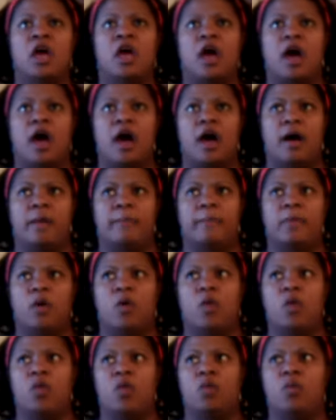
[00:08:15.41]

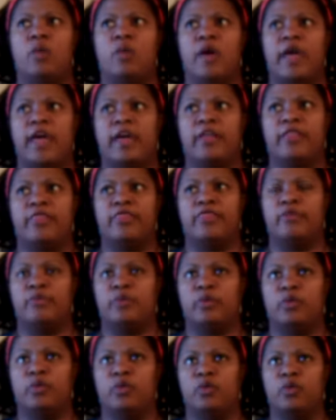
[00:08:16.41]
all the way
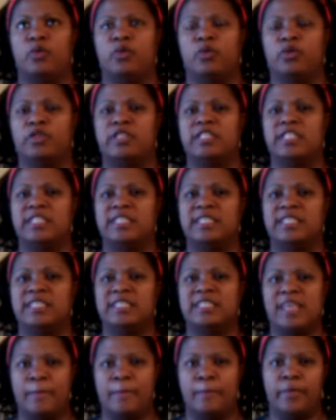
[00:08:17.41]
through
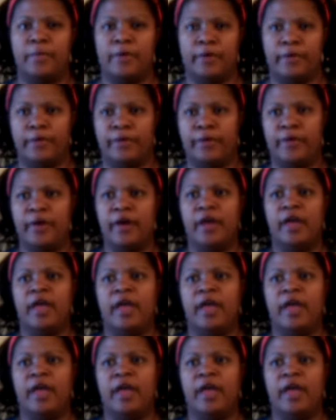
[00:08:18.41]
December.